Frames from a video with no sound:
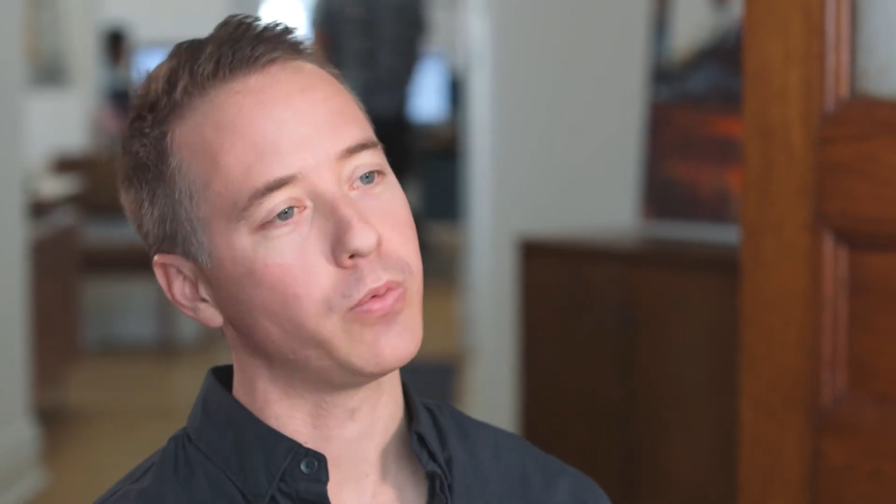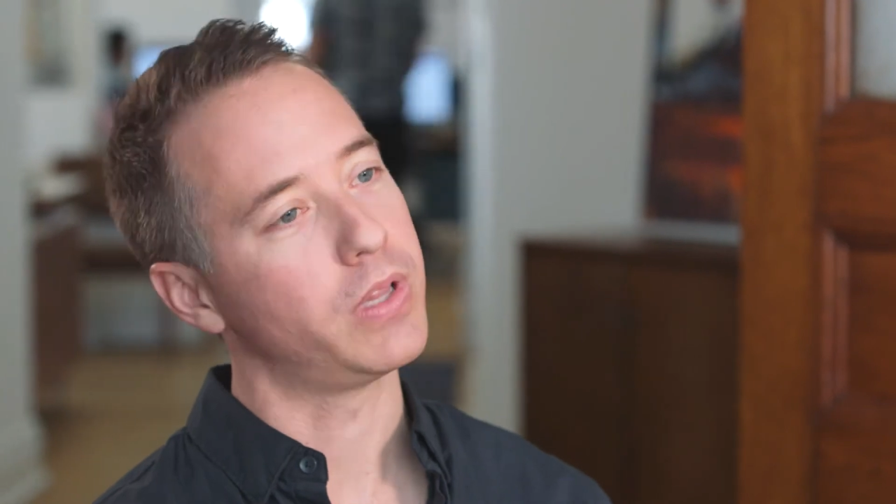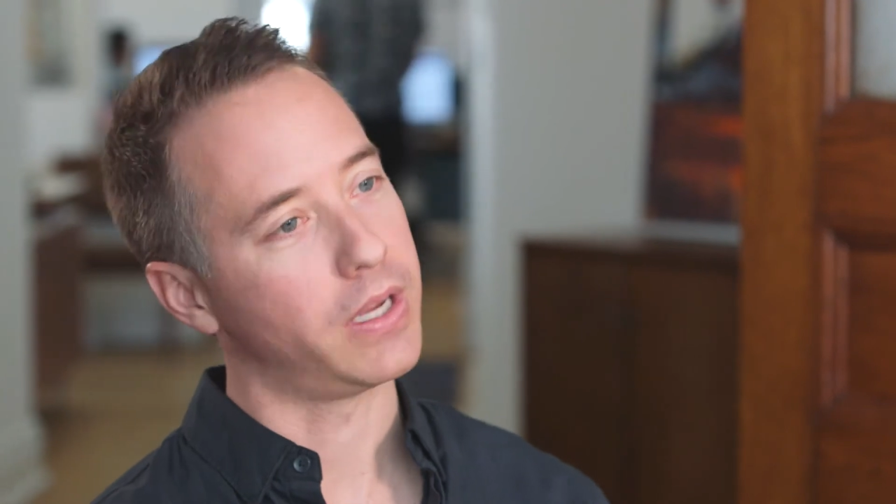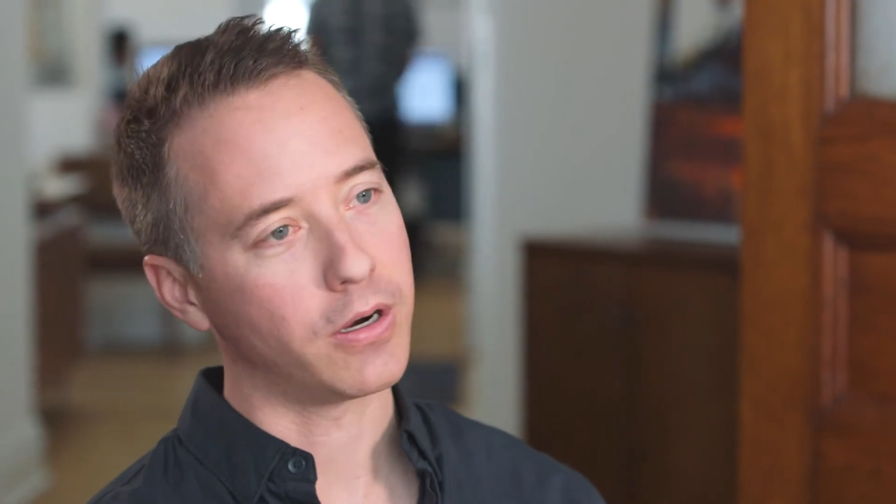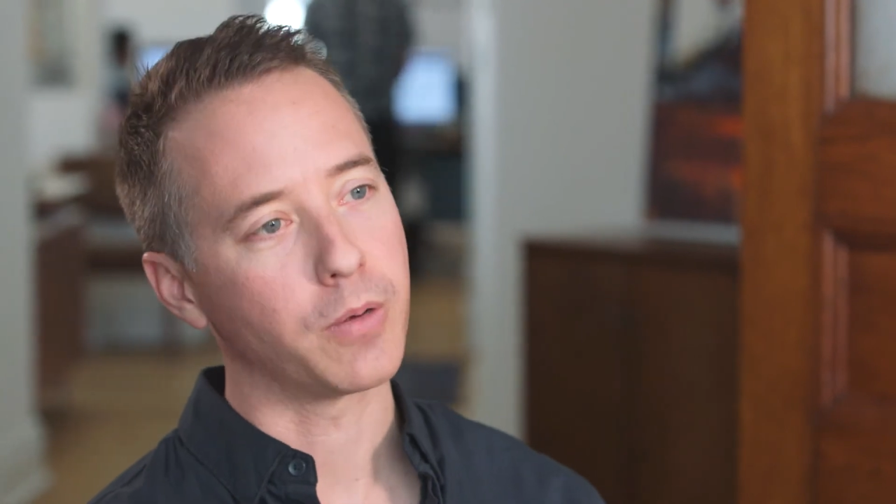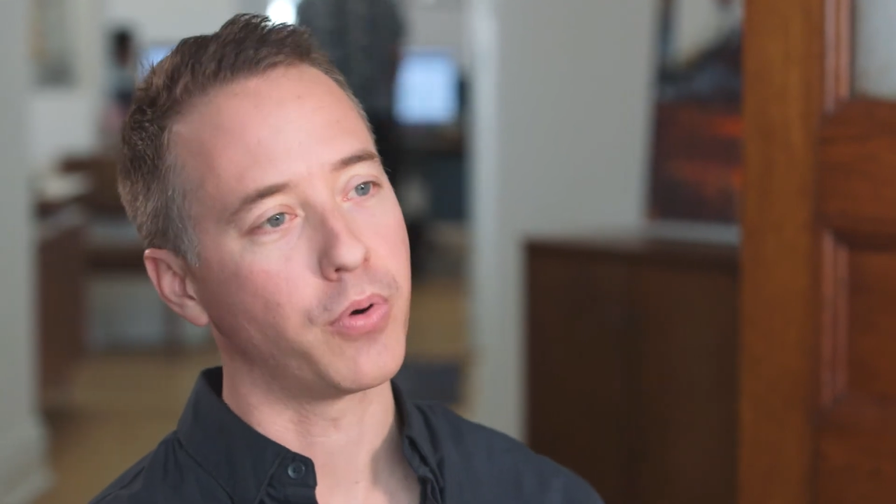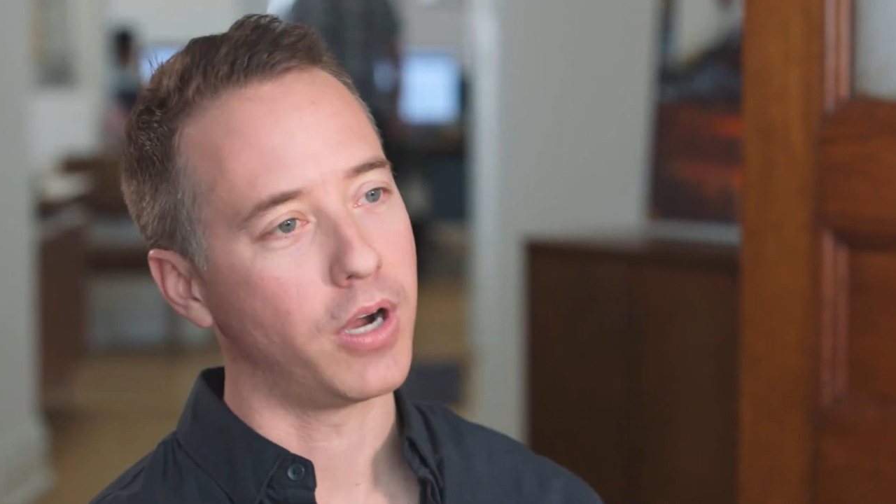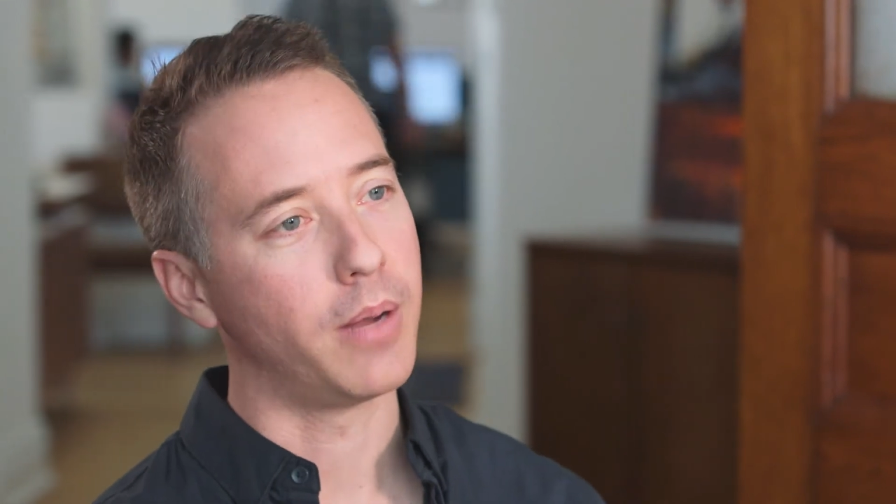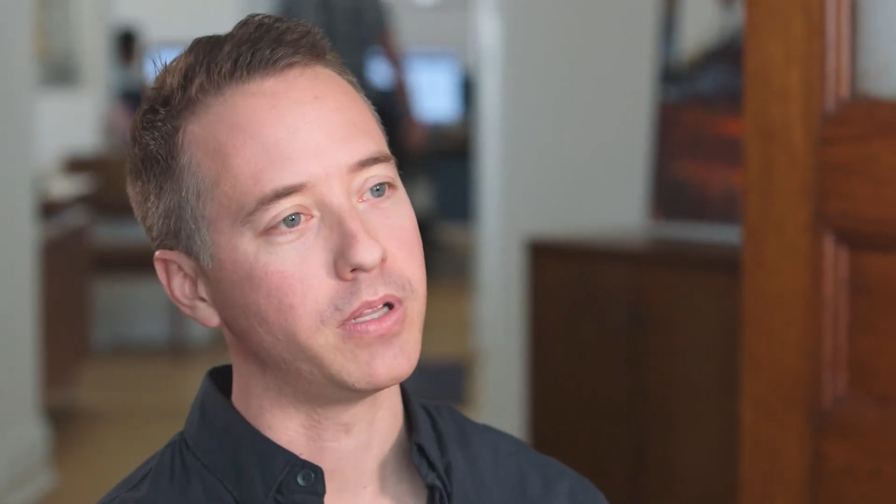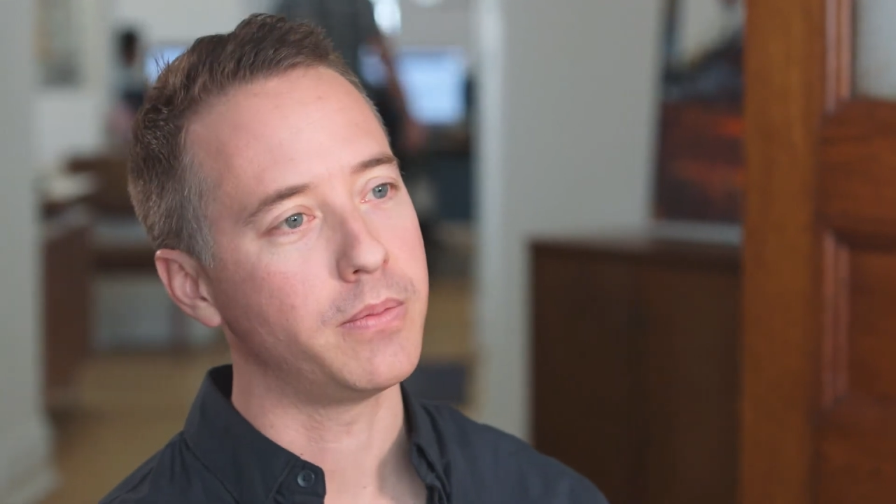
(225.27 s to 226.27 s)
really hard
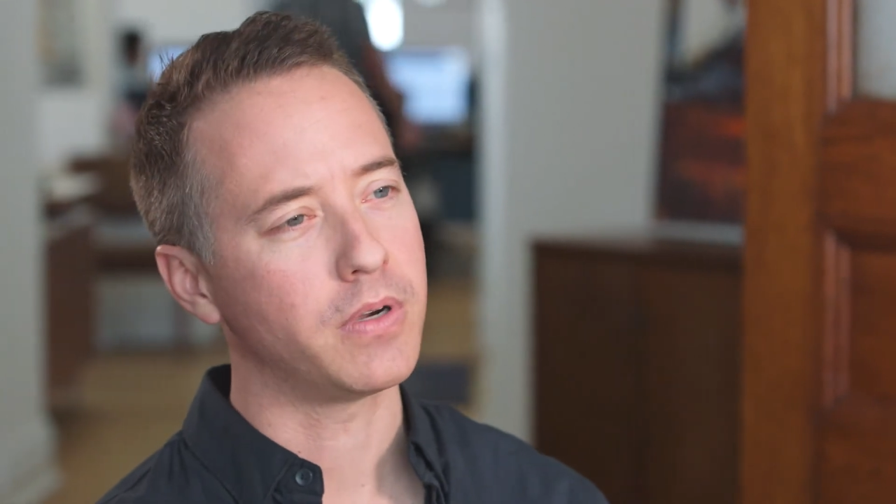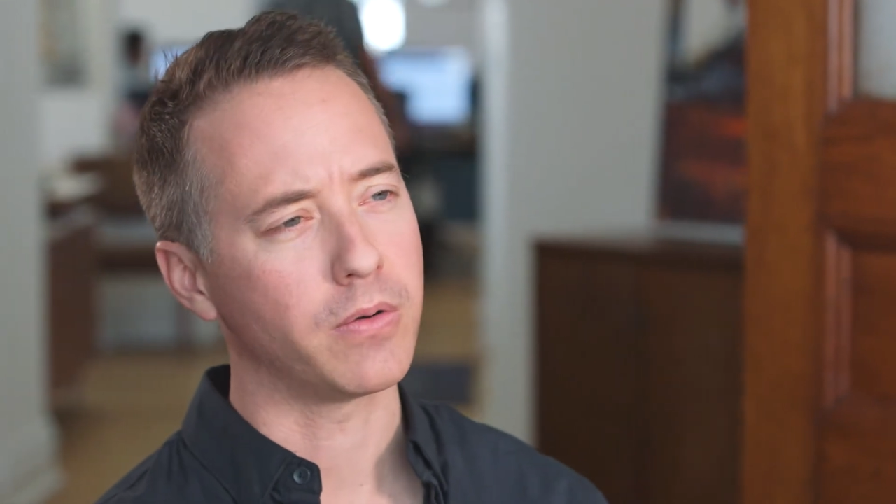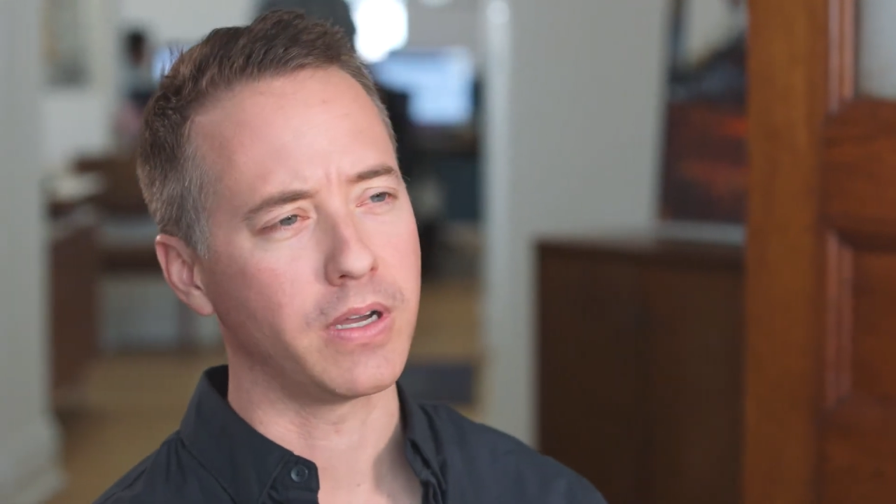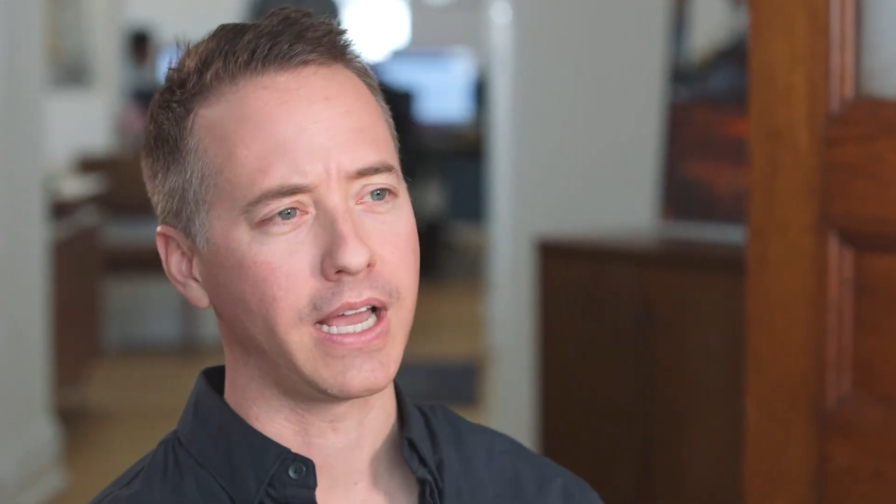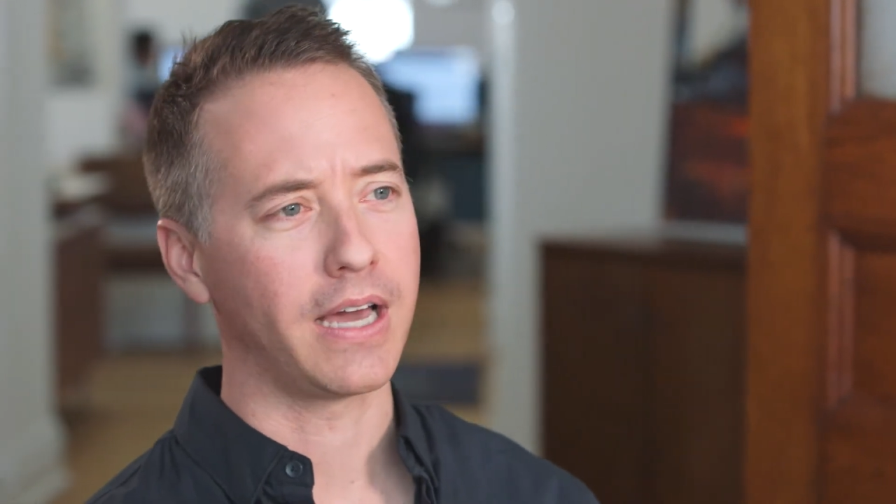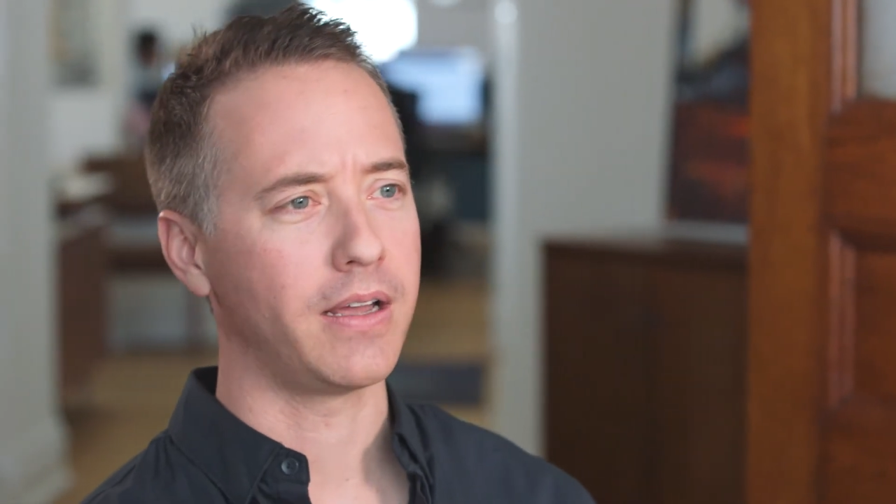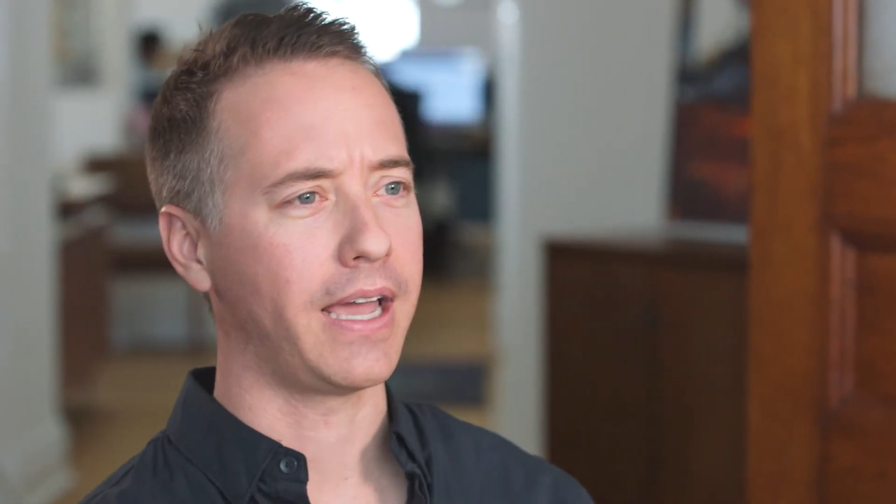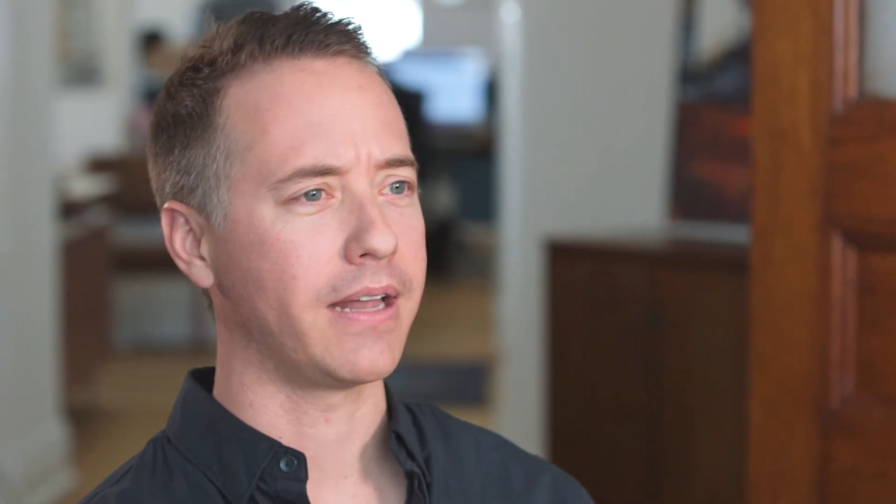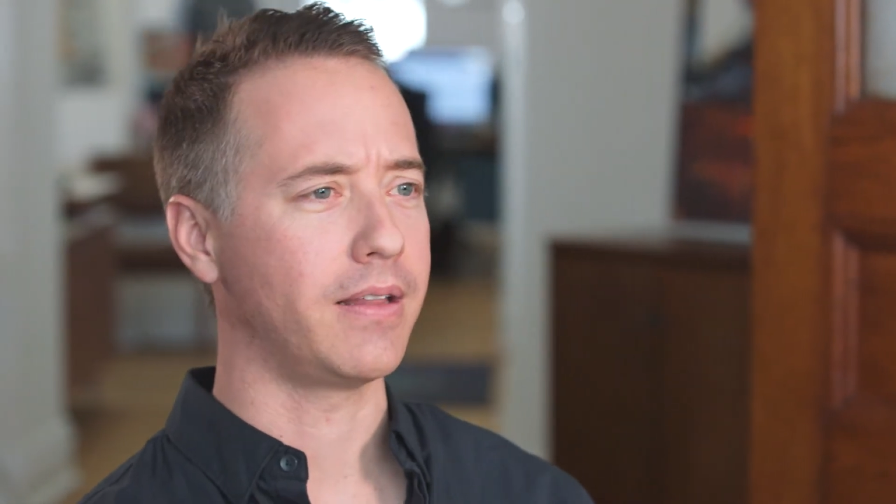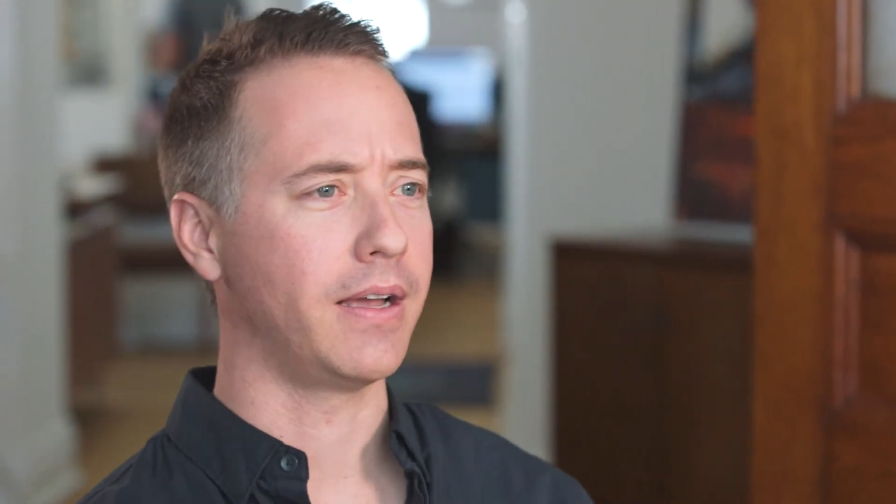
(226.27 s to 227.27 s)
problem around how to
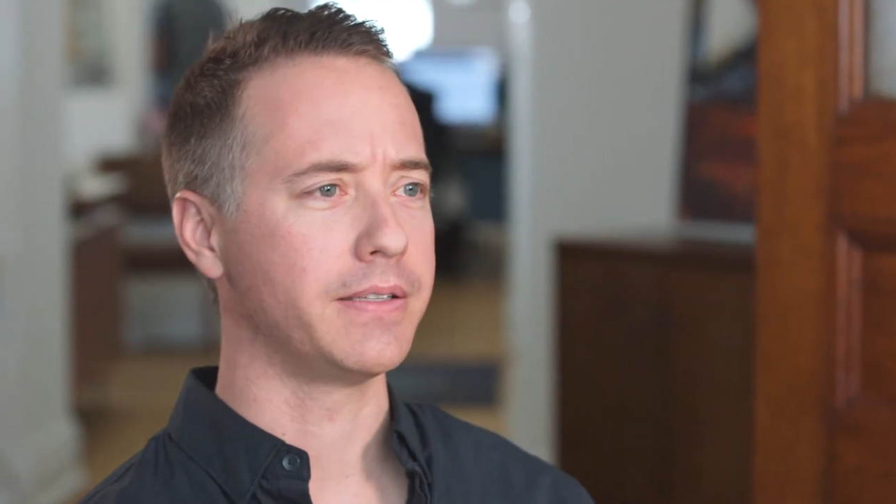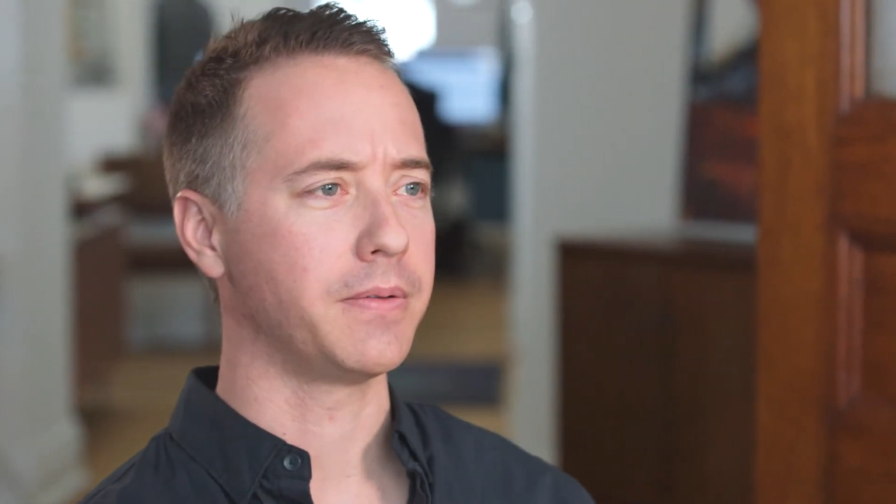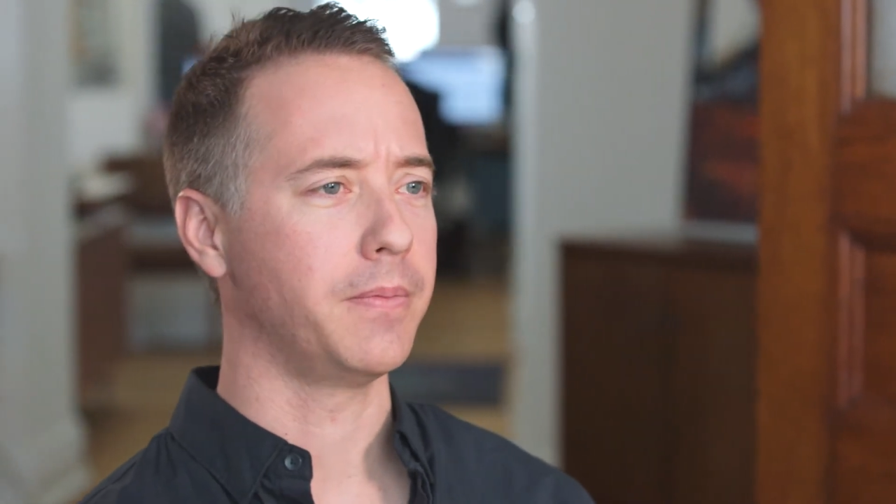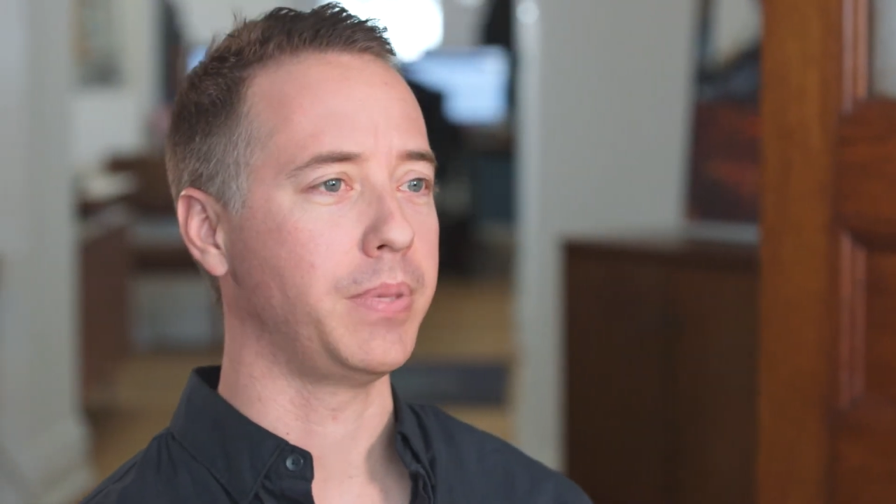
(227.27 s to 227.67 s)
analyze